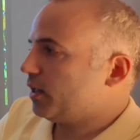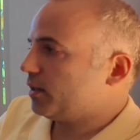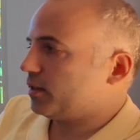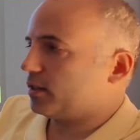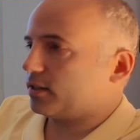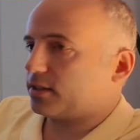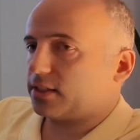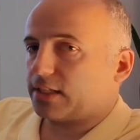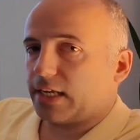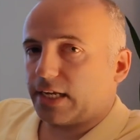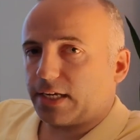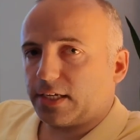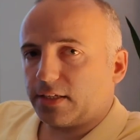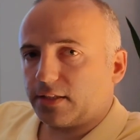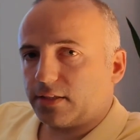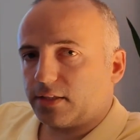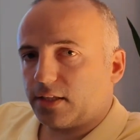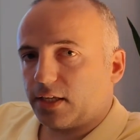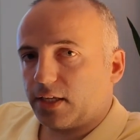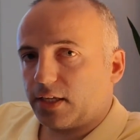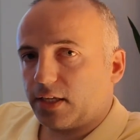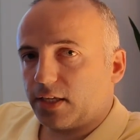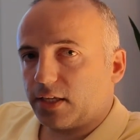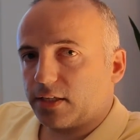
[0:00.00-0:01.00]
The second
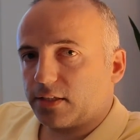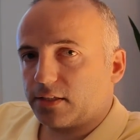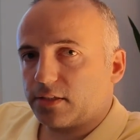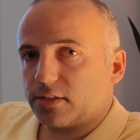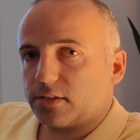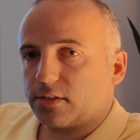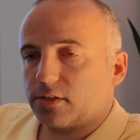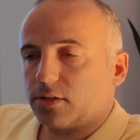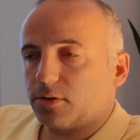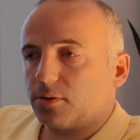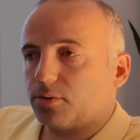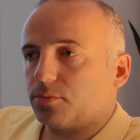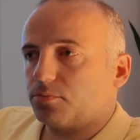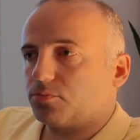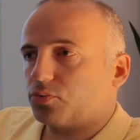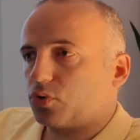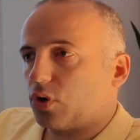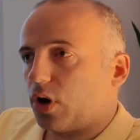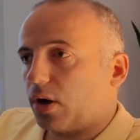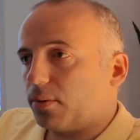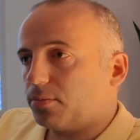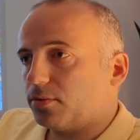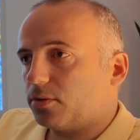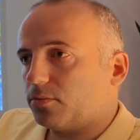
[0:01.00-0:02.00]
thing is the
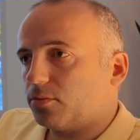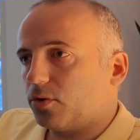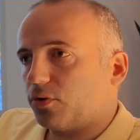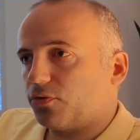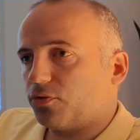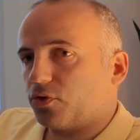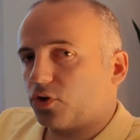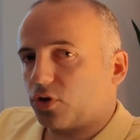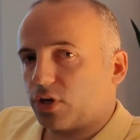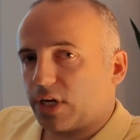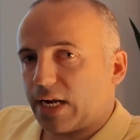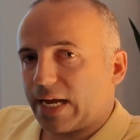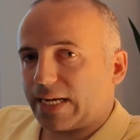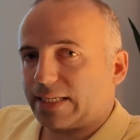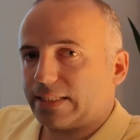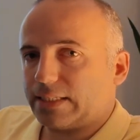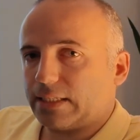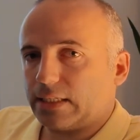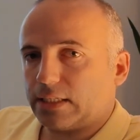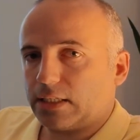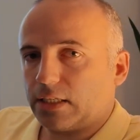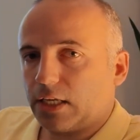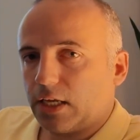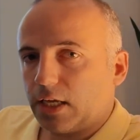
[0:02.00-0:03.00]
problem of
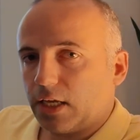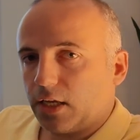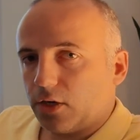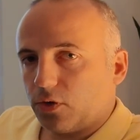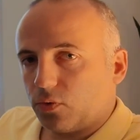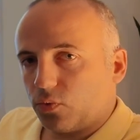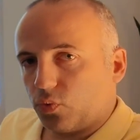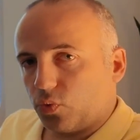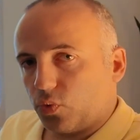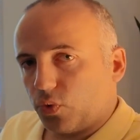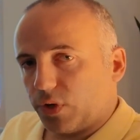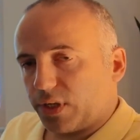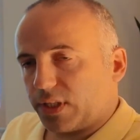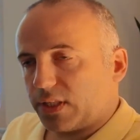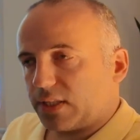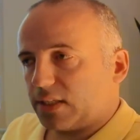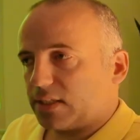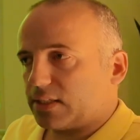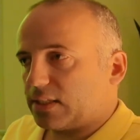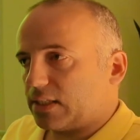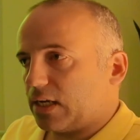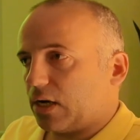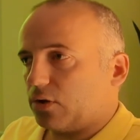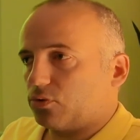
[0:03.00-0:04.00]
connecting with the
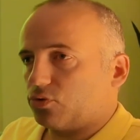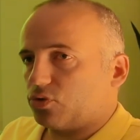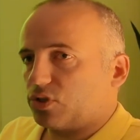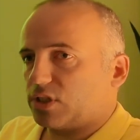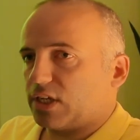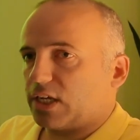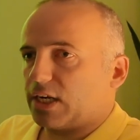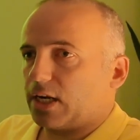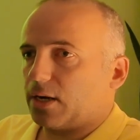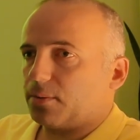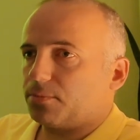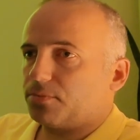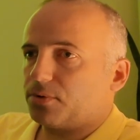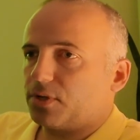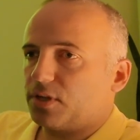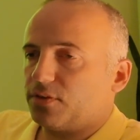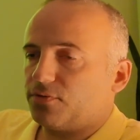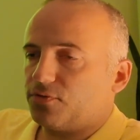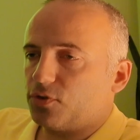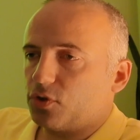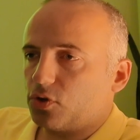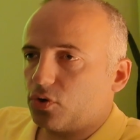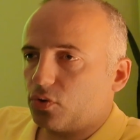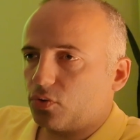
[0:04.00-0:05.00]
sound setup.
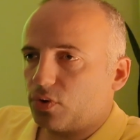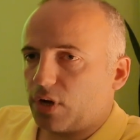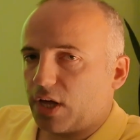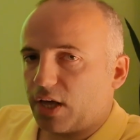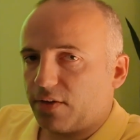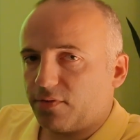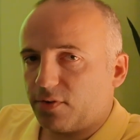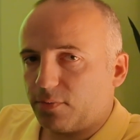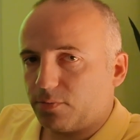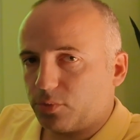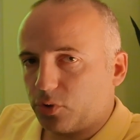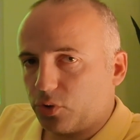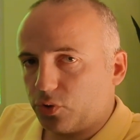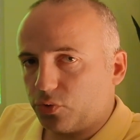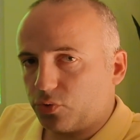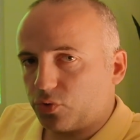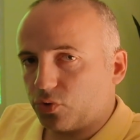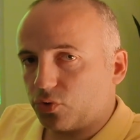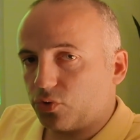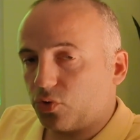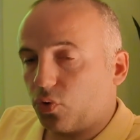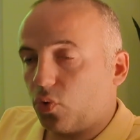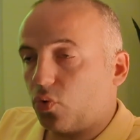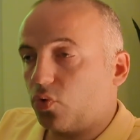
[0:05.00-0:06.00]
If you don't have a
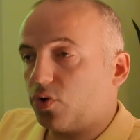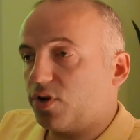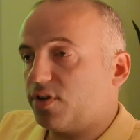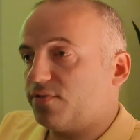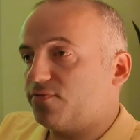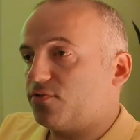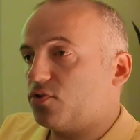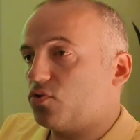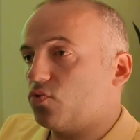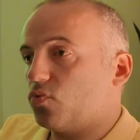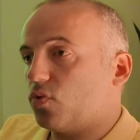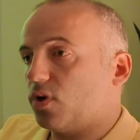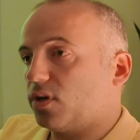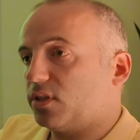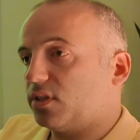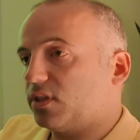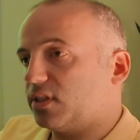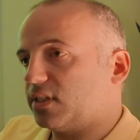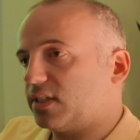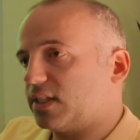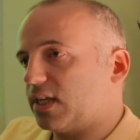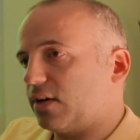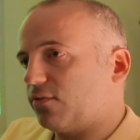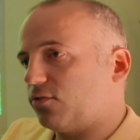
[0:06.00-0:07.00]
Bluetooth, or if you want
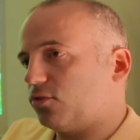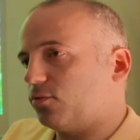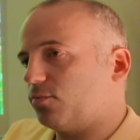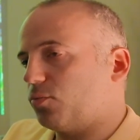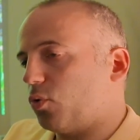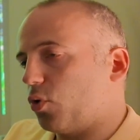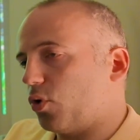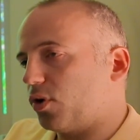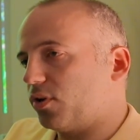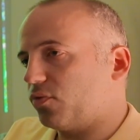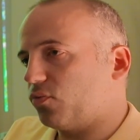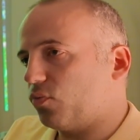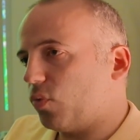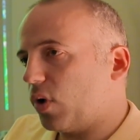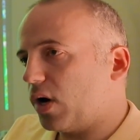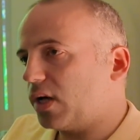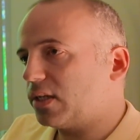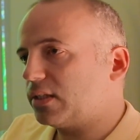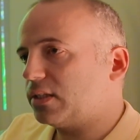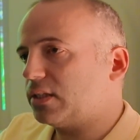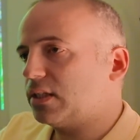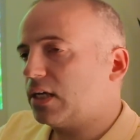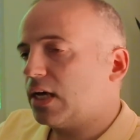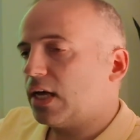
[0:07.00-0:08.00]
the
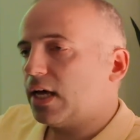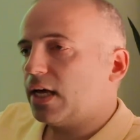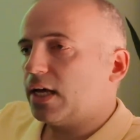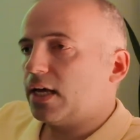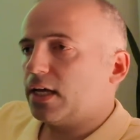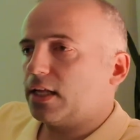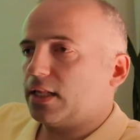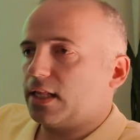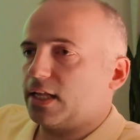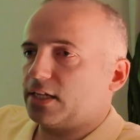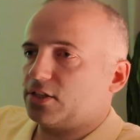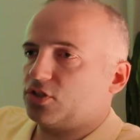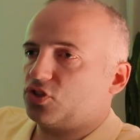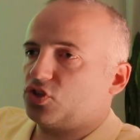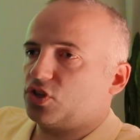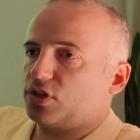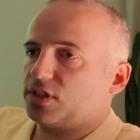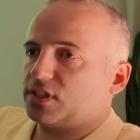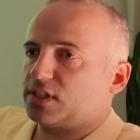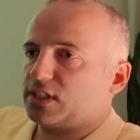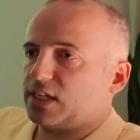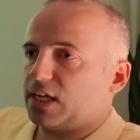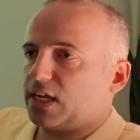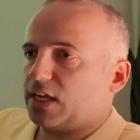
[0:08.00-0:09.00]
7.1, let's
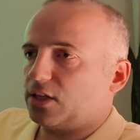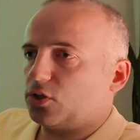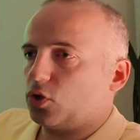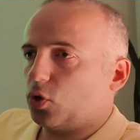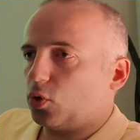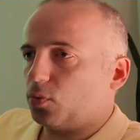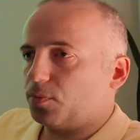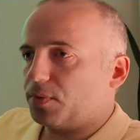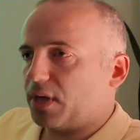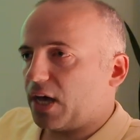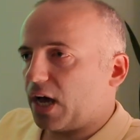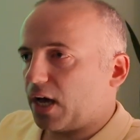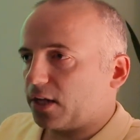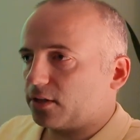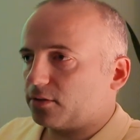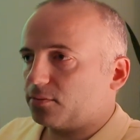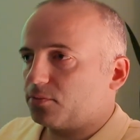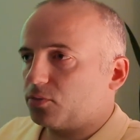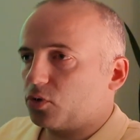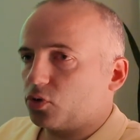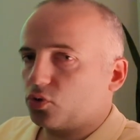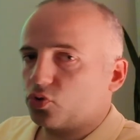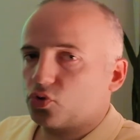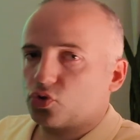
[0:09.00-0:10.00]
just say Dolby
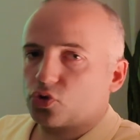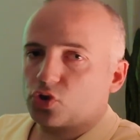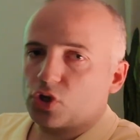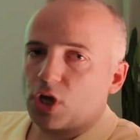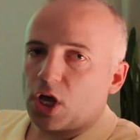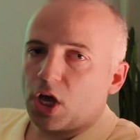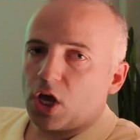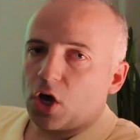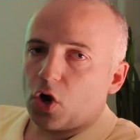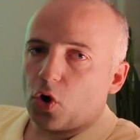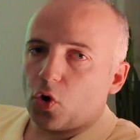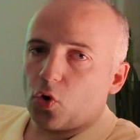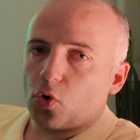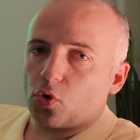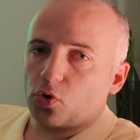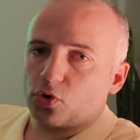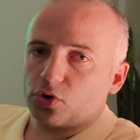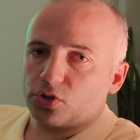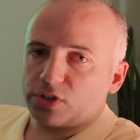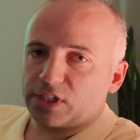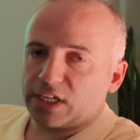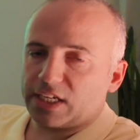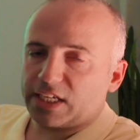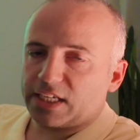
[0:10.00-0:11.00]
Atmos,
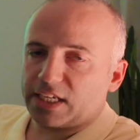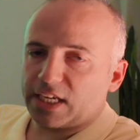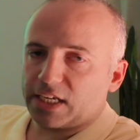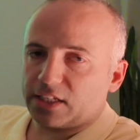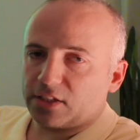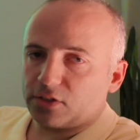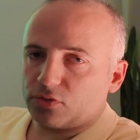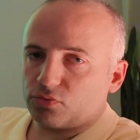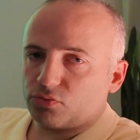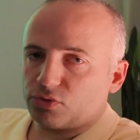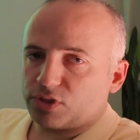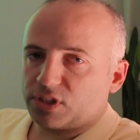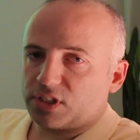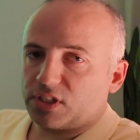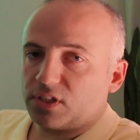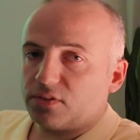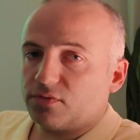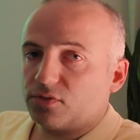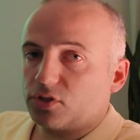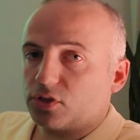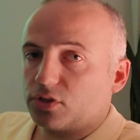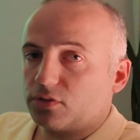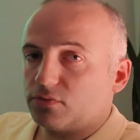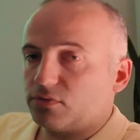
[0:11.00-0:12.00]
or dedicated
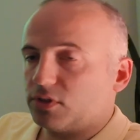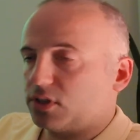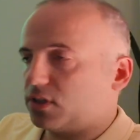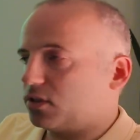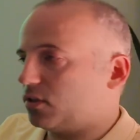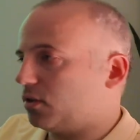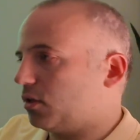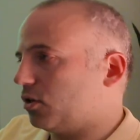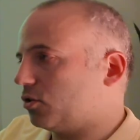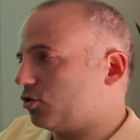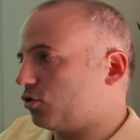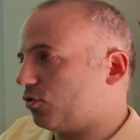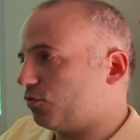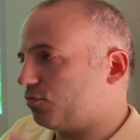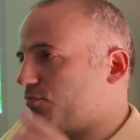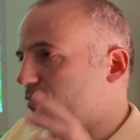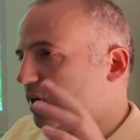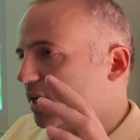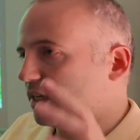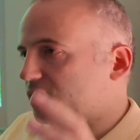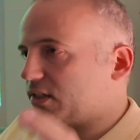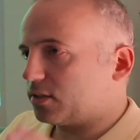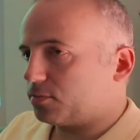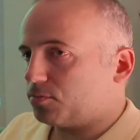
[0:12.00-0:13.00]
receiver with a lot of
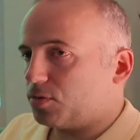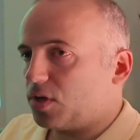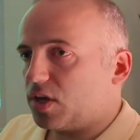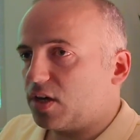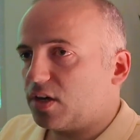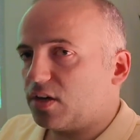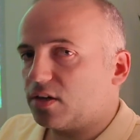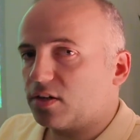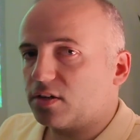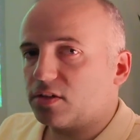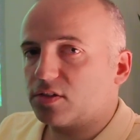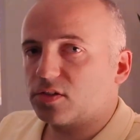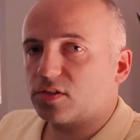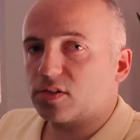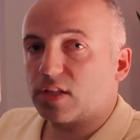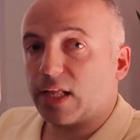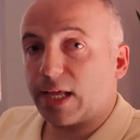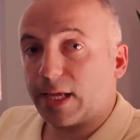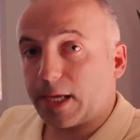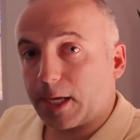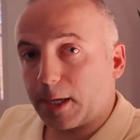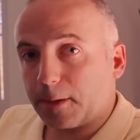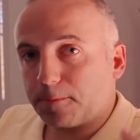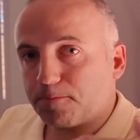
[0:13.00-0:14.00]
big speakers
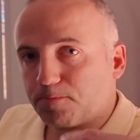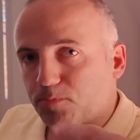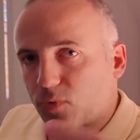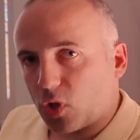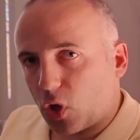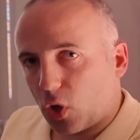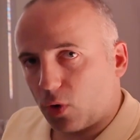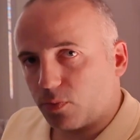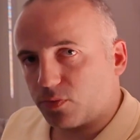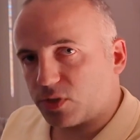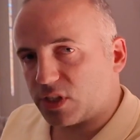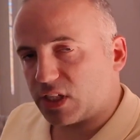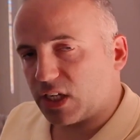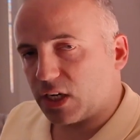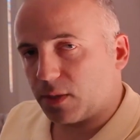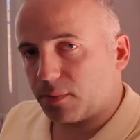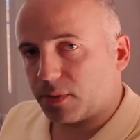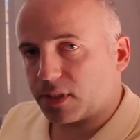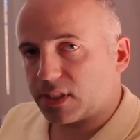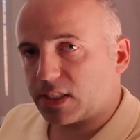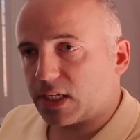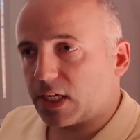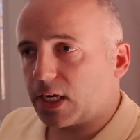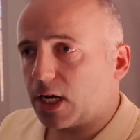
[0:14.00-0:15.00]
like a home
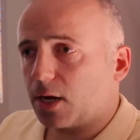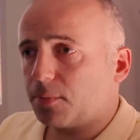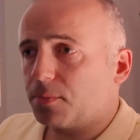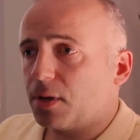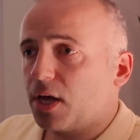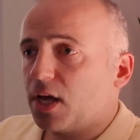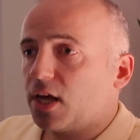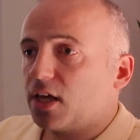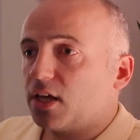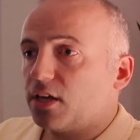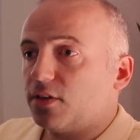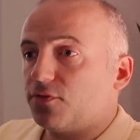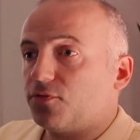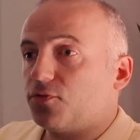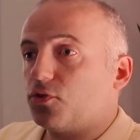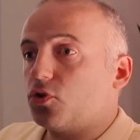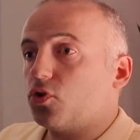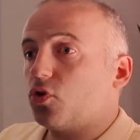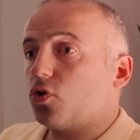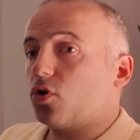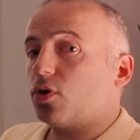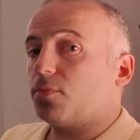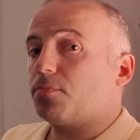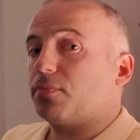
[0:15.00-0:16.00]
cinema setup, if
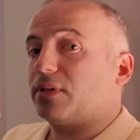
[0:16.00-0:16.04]
you're